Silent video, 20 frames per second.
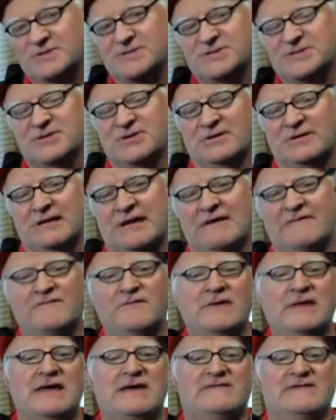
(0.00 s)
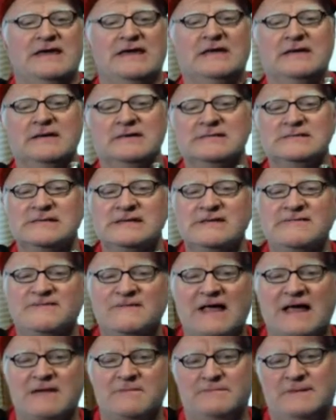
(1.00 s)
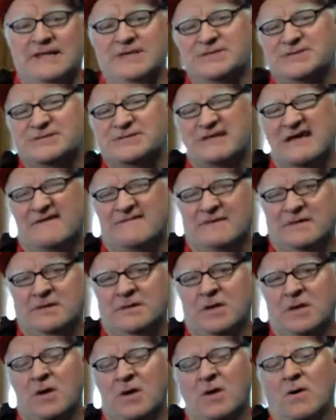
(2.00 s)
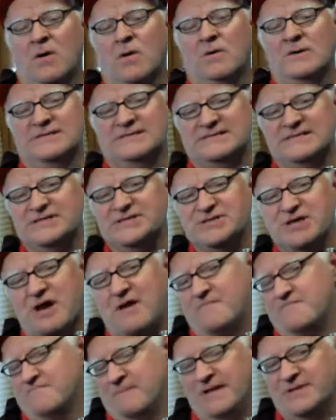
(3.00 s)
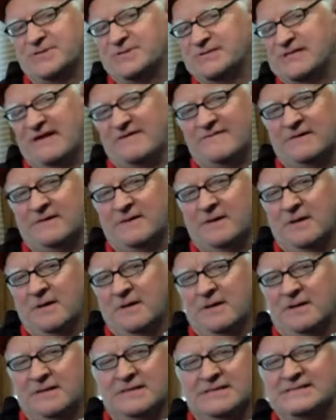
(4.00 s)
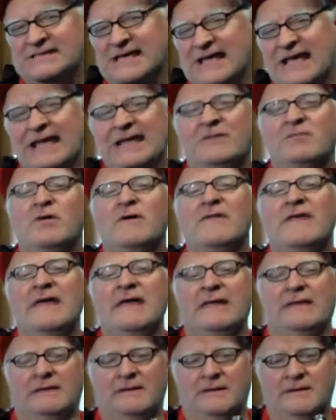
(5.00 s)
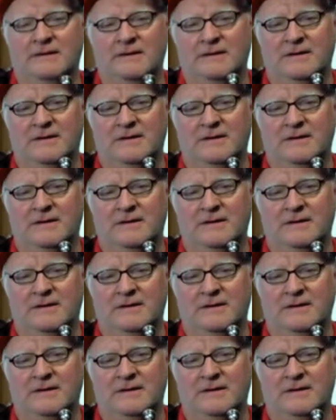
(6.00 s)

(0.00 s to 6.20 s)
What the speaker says: So sure enough, we have a D flat major 7 or a C sharp major 7 contained within